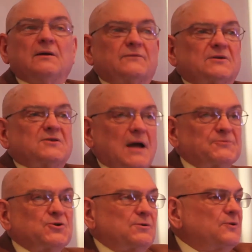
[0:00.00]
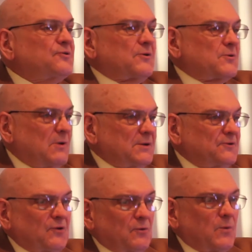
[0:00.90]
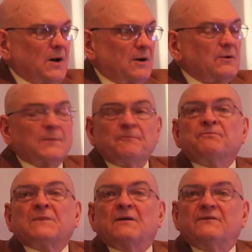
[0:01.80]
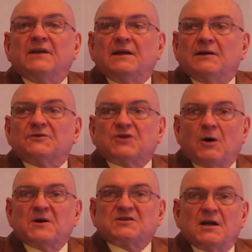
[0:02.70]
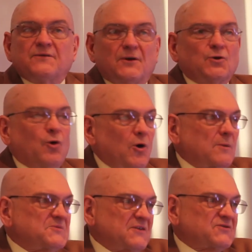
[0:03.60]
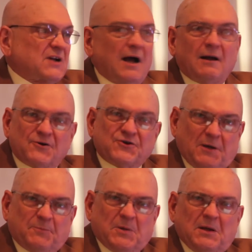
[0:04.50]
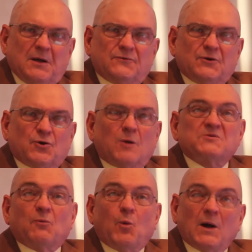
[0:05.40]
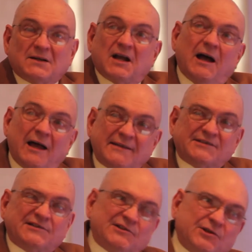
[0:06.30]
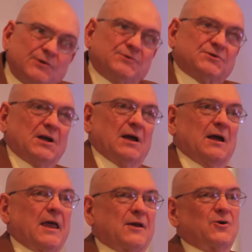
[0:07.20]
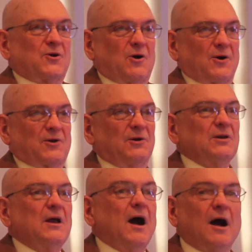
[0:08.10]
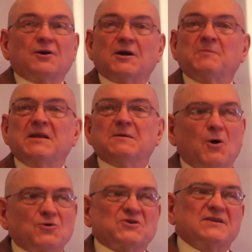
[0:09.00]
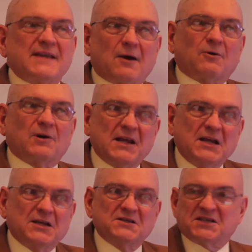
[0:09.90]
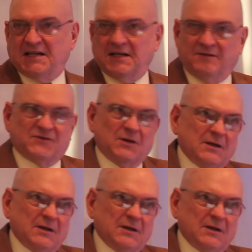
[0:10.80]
the top journals are the ones where the, shall we say, the norms of scholarship, the norms of what constitutes a good article, are going to be the most narrowly conceived.